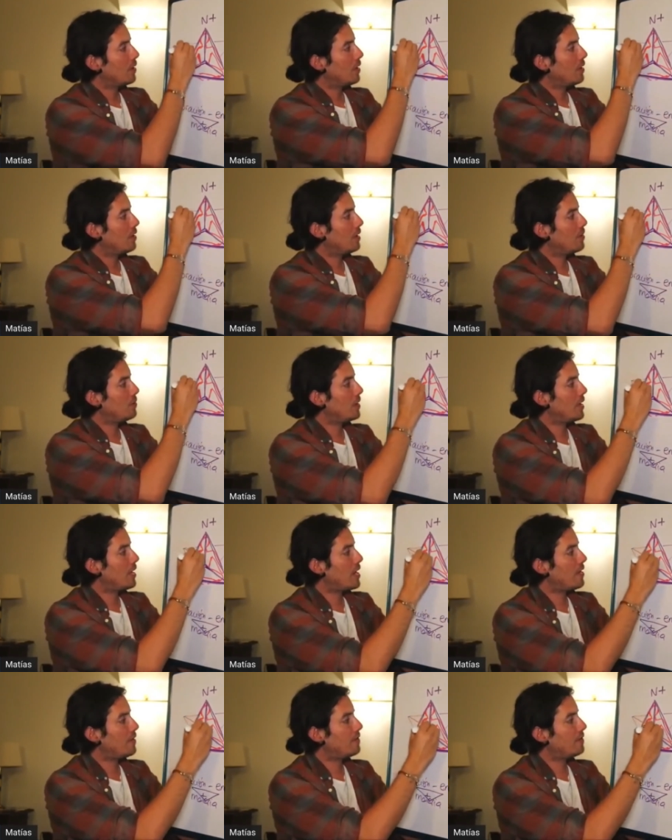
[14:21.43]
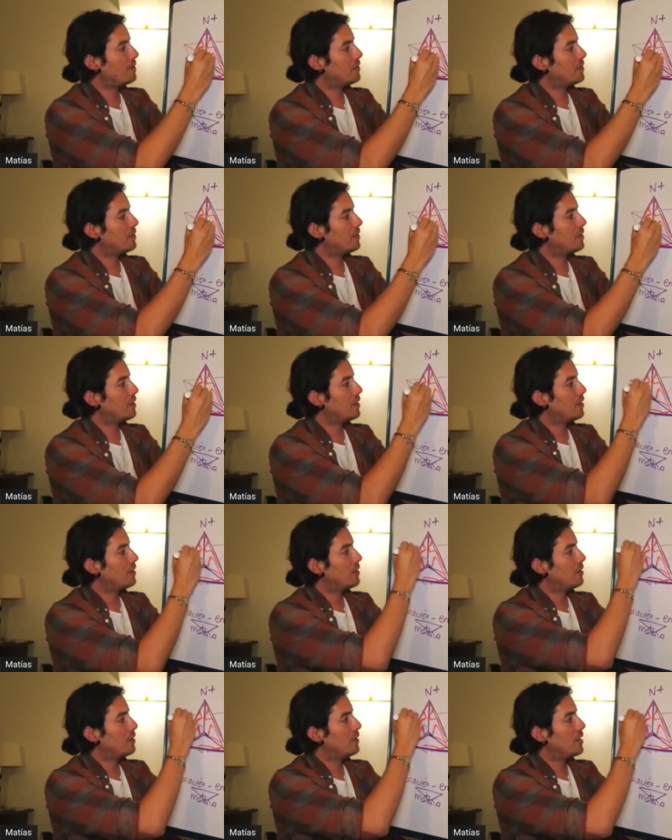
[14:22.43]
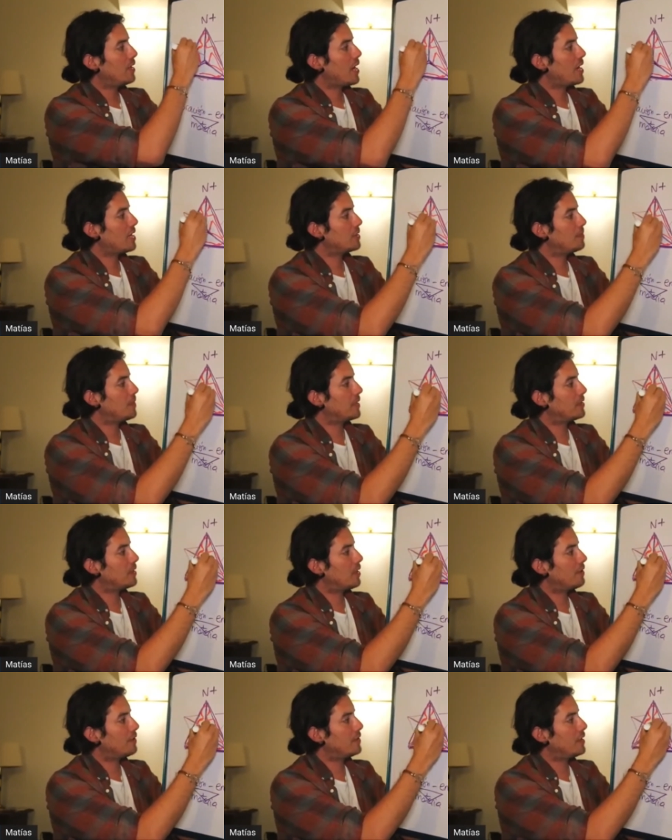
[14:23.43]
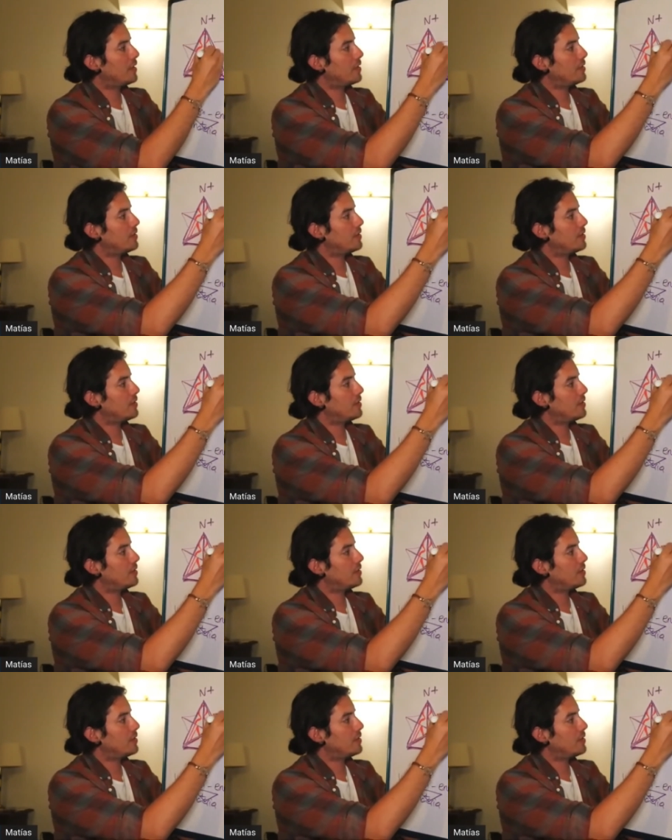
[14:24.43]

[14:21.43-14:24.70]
And then we have the aspect of the